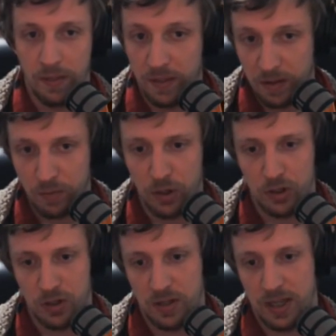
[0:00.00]
this
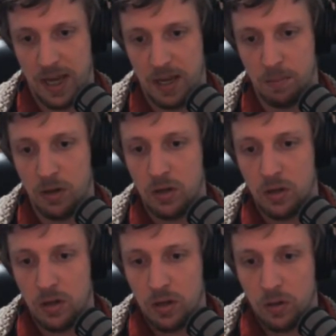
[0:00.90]
version of the game
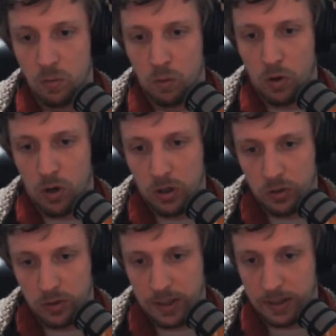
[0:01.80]

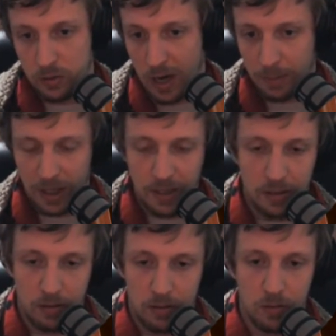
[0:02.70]
was extrapolate,
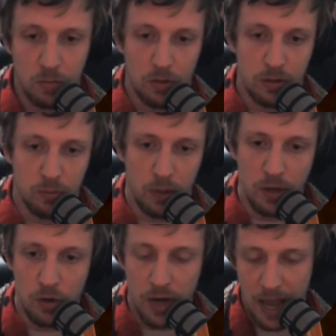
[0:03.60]
was when
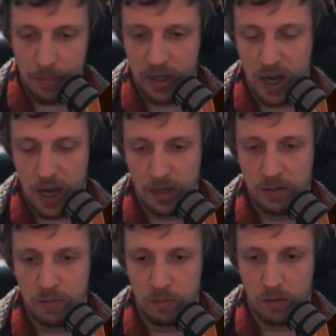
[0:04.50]
you name a card,
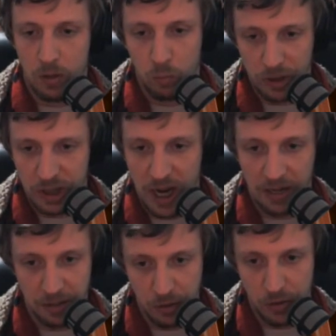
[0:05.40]
which
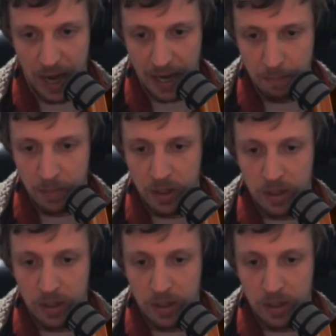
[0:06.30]
card did you name,